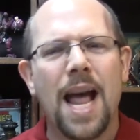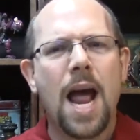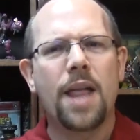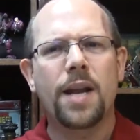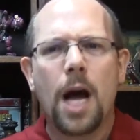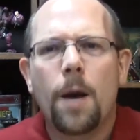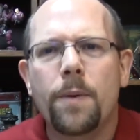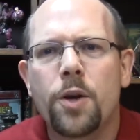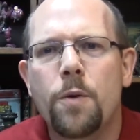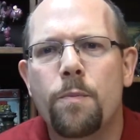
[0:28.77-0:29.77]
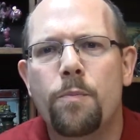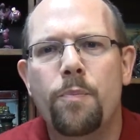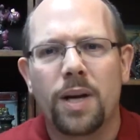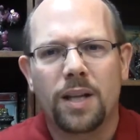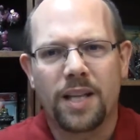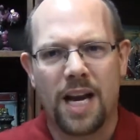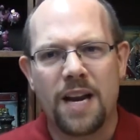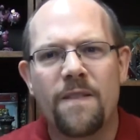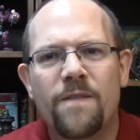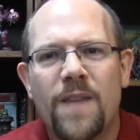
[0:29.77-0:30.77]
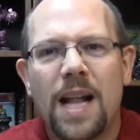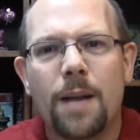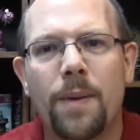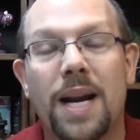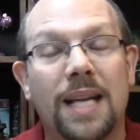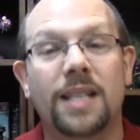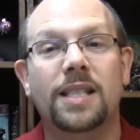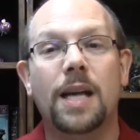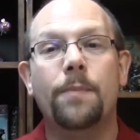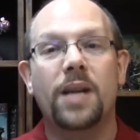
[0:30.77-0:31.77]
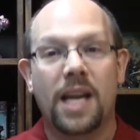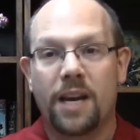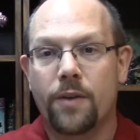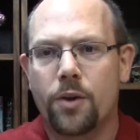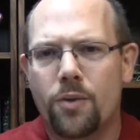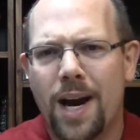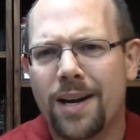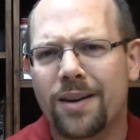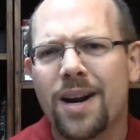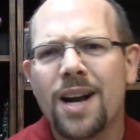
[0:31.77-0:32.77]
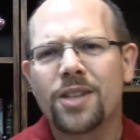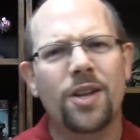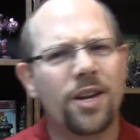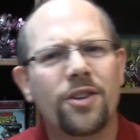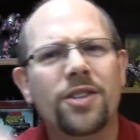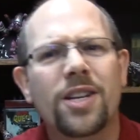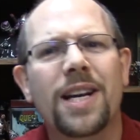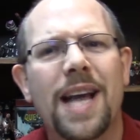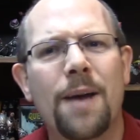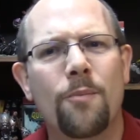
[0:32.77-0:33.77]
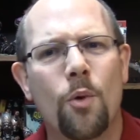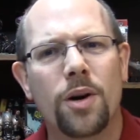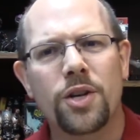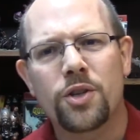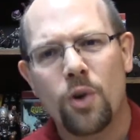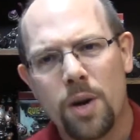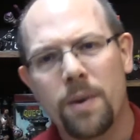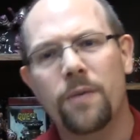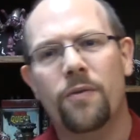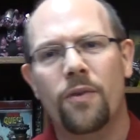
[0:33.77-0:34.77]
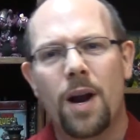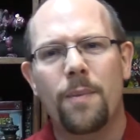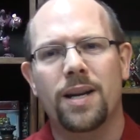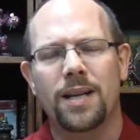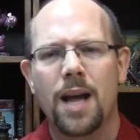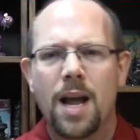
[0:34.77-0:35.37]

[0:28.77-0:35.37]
and then helping you build it and develop it into something even greater so that you're just going to get more enjoyment from it.